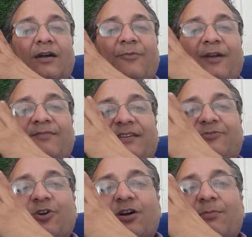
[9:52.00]
When we
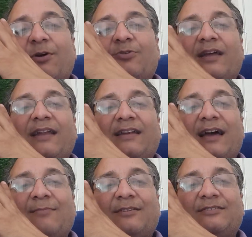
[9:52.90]
talk about n
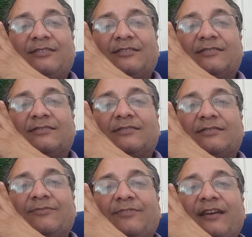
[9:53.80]
dimensions,
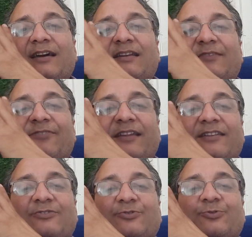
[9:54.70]
we are
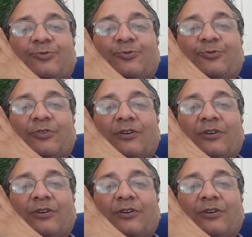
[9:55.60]
referring to